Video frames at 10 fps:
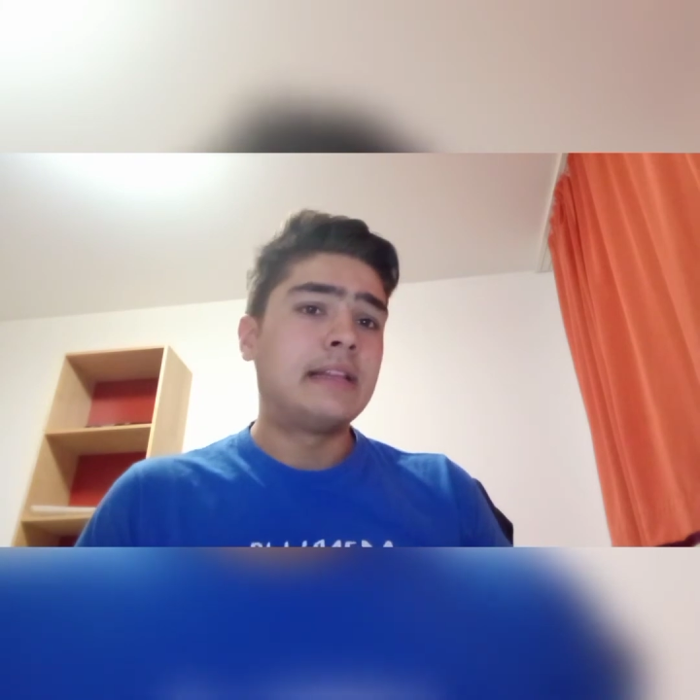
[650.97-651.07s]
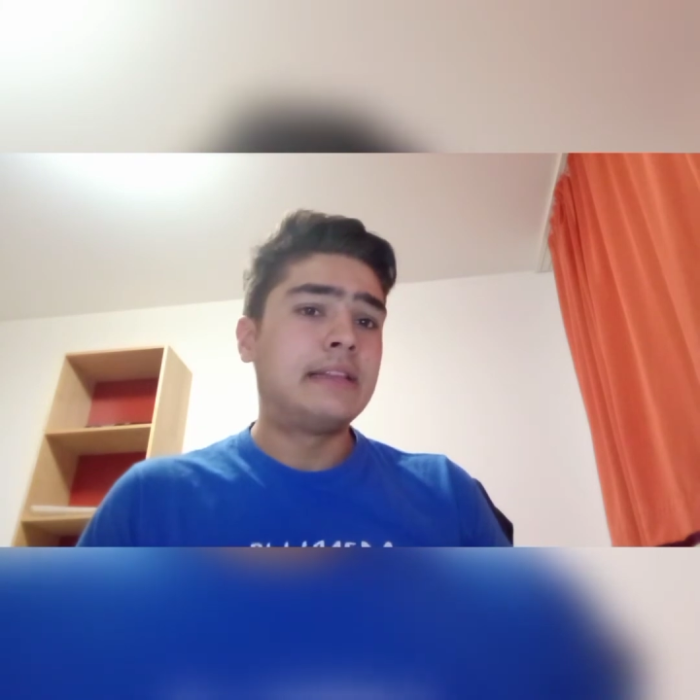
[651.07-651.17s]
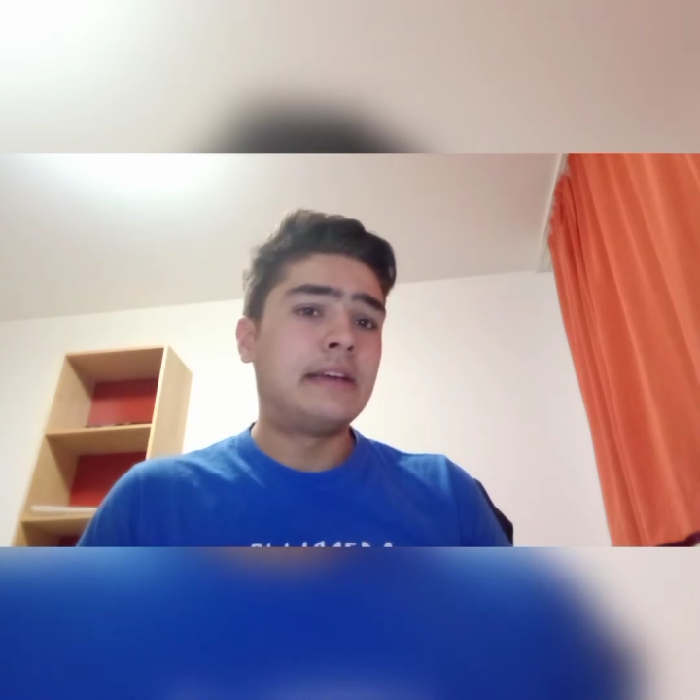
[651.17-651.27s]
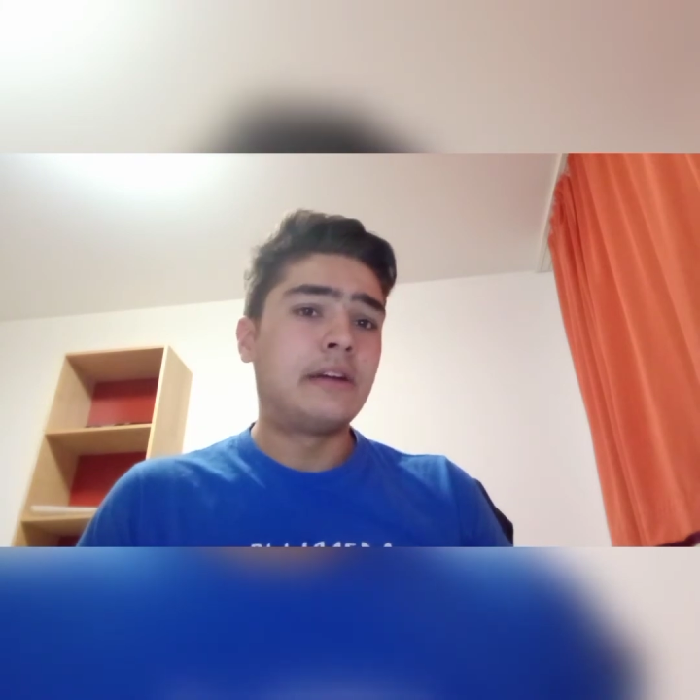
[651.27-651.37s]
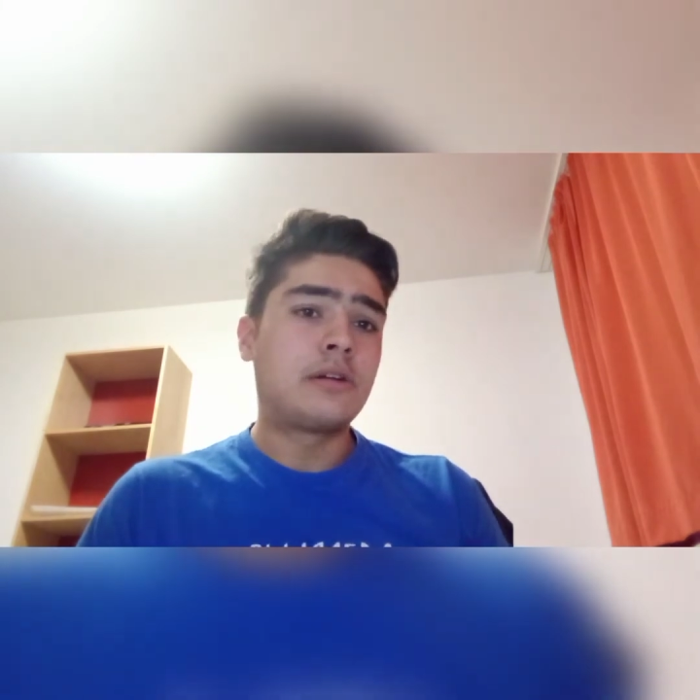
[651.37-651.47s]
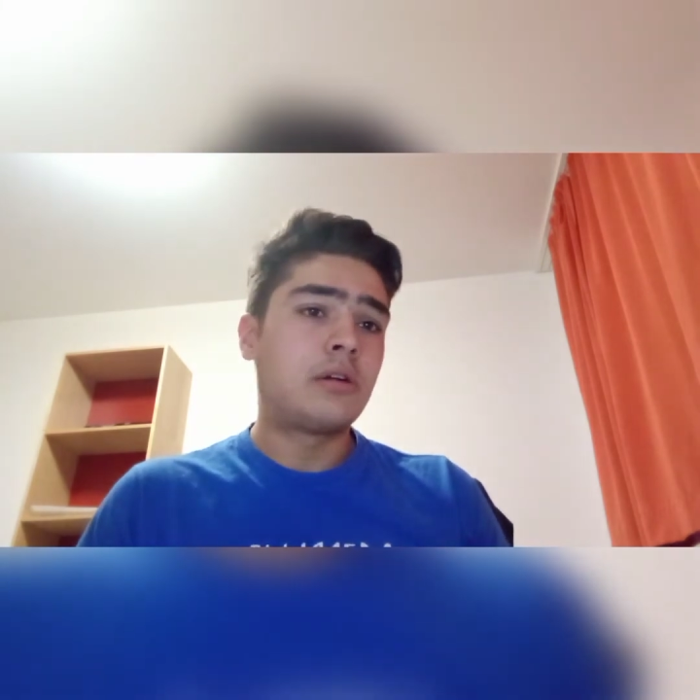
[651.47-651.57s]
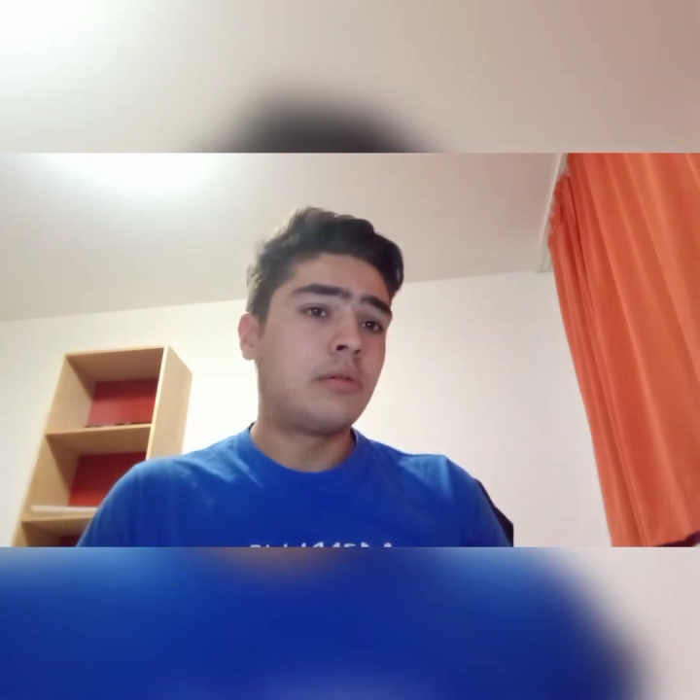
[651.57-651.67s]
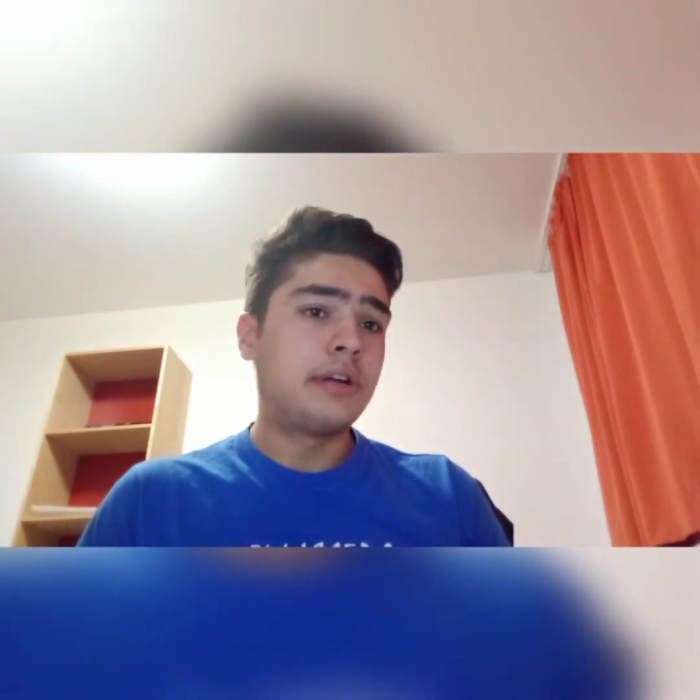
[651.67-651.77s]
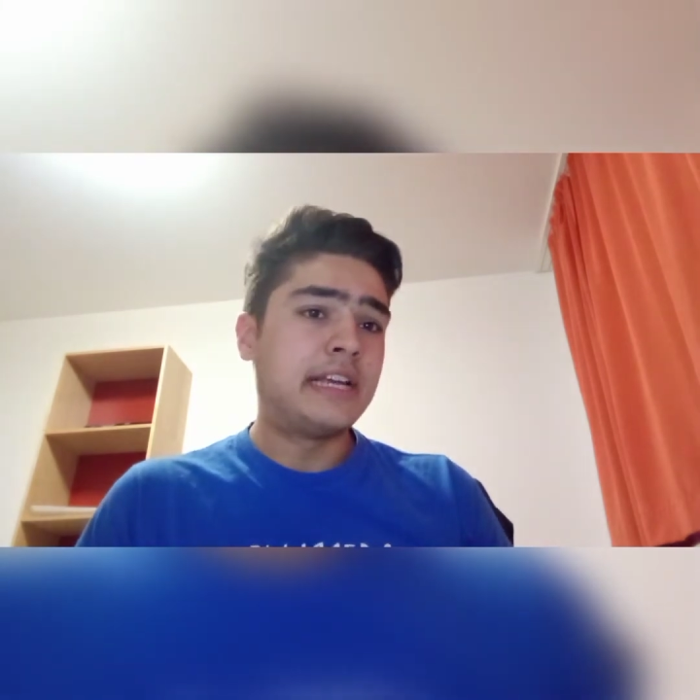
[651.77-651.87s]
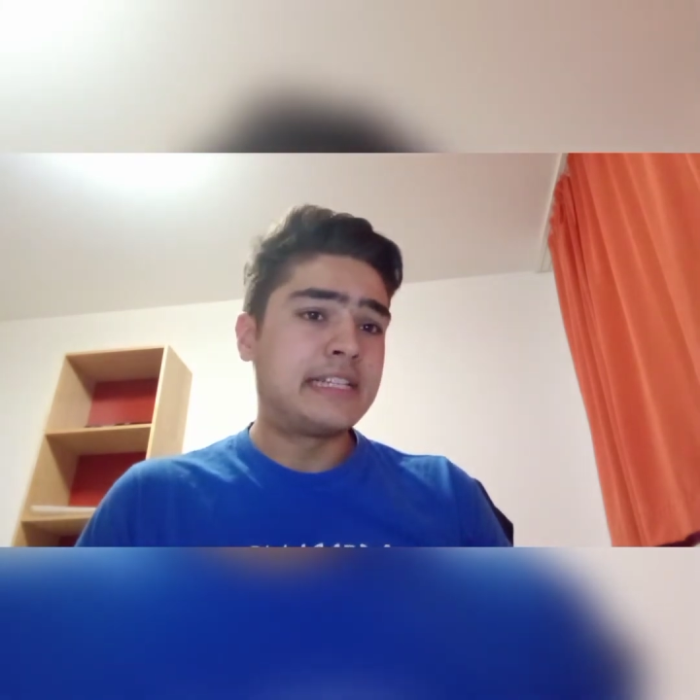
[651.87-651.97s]
the
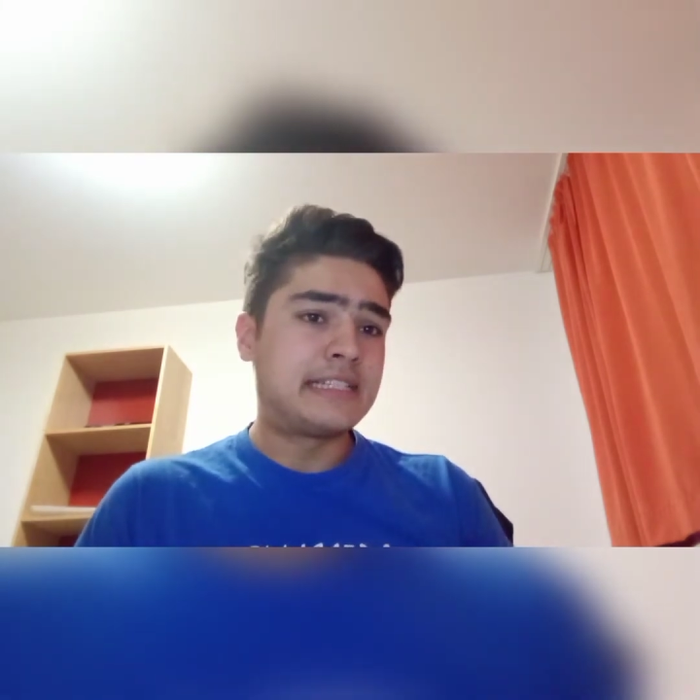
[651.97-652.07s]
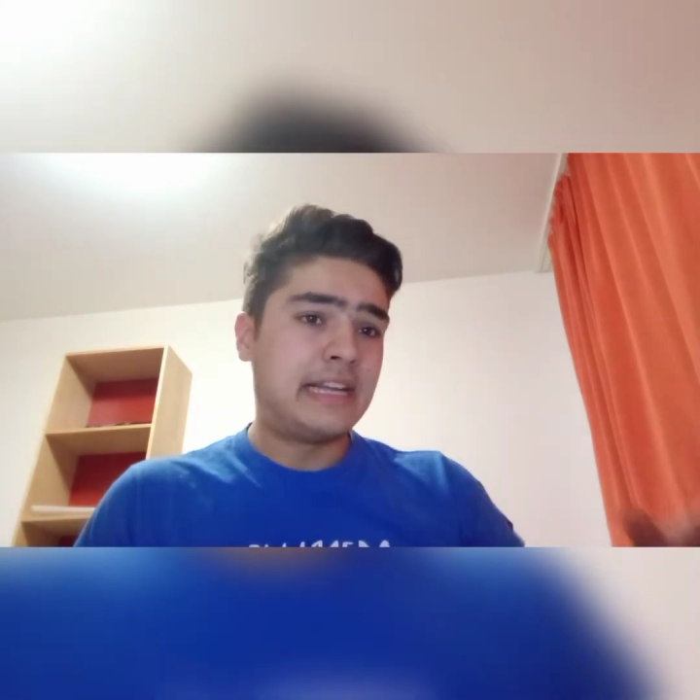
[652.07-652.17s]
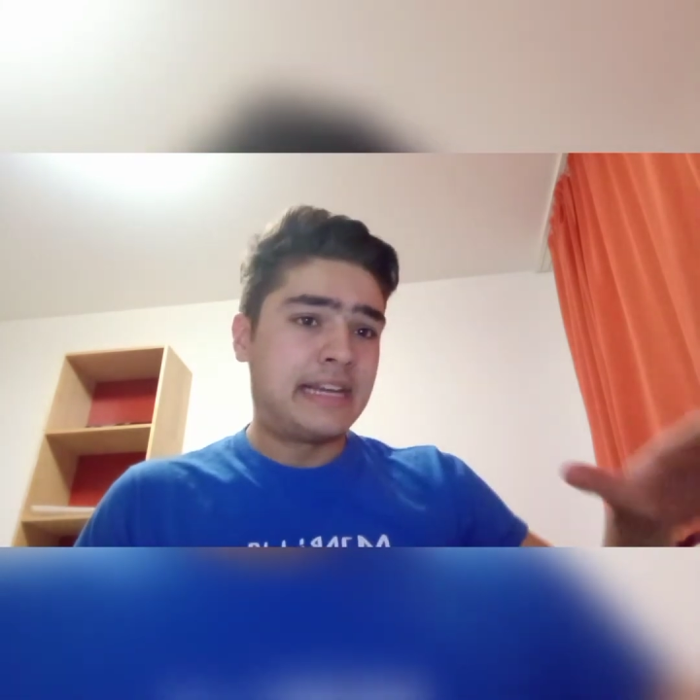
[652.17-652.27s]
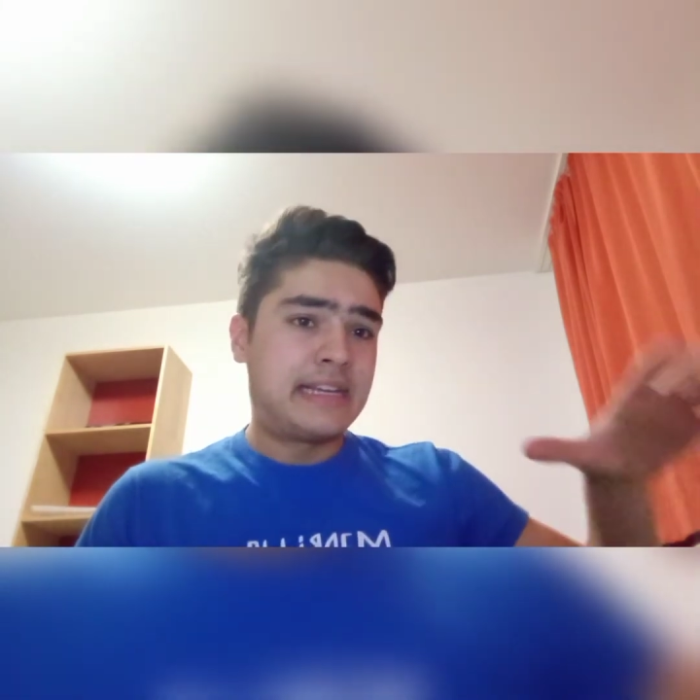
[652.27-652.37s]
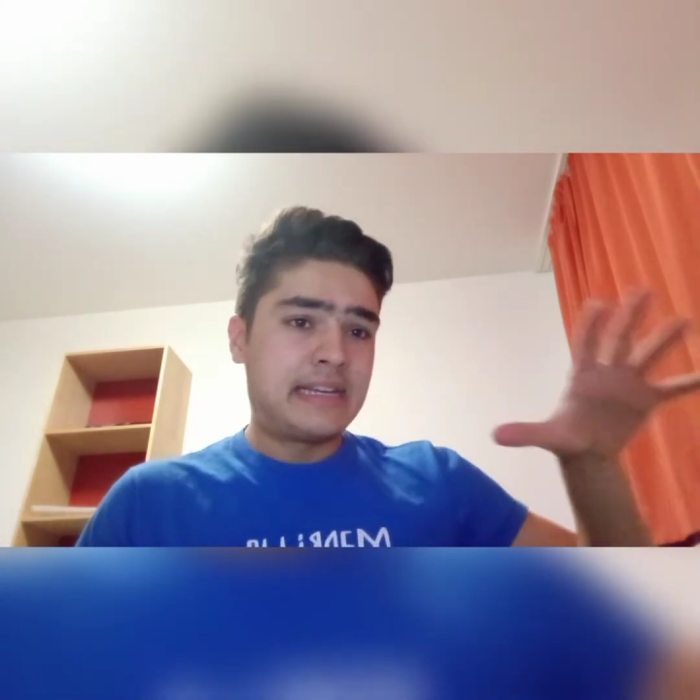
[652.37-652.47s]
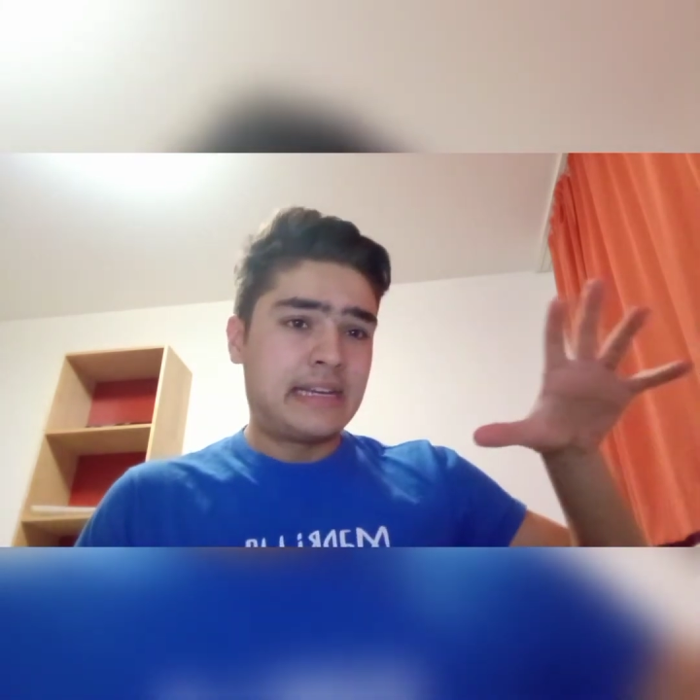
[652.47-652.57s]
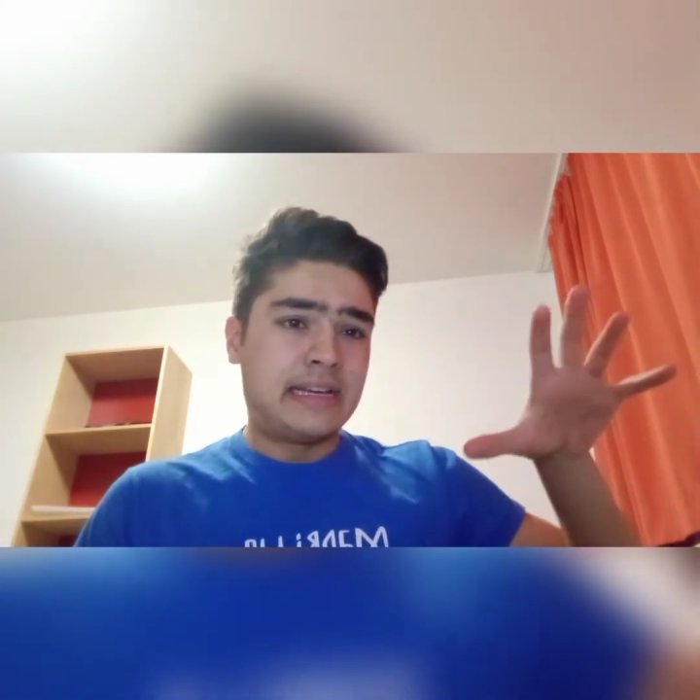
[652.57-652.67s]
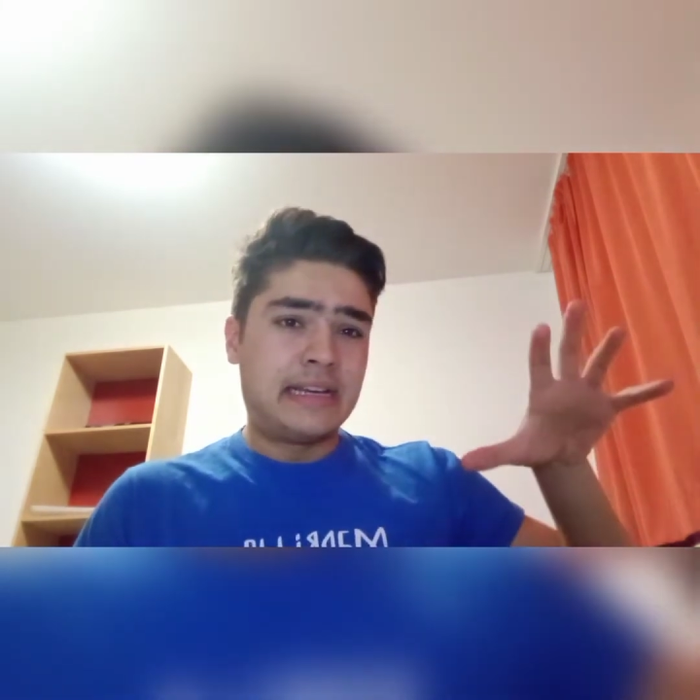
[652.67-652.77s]
coral is like